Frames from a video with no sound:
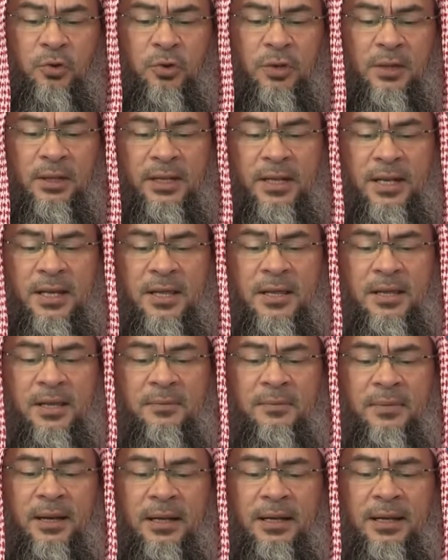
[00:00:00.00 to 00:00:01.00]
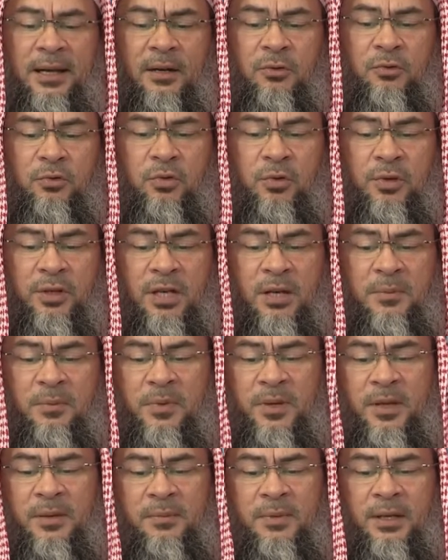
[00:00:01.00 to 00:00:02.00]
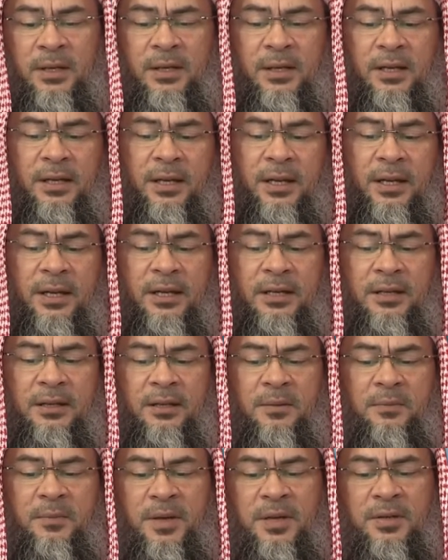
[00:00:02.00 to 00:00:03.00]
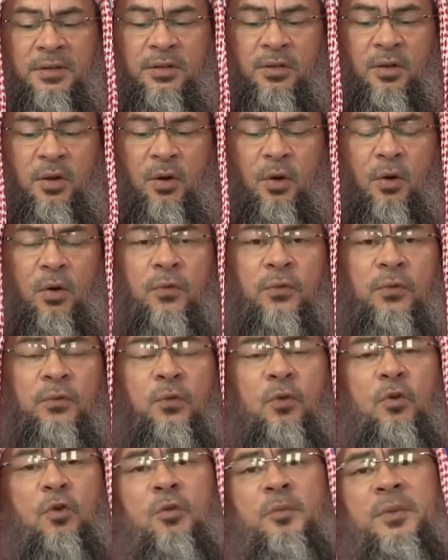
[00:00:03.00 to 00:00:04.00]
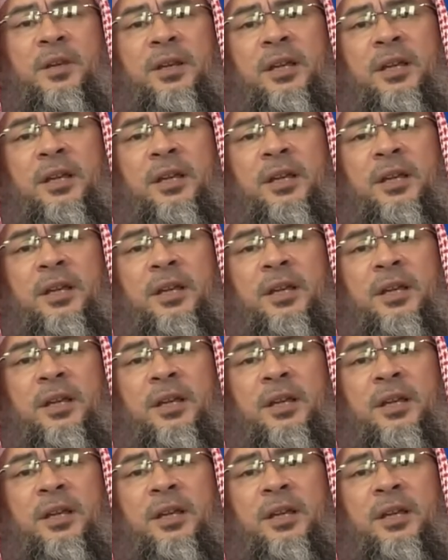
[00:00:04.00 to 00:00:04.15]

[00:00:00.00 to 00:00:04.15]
to clean them and how to keep them in the best of form.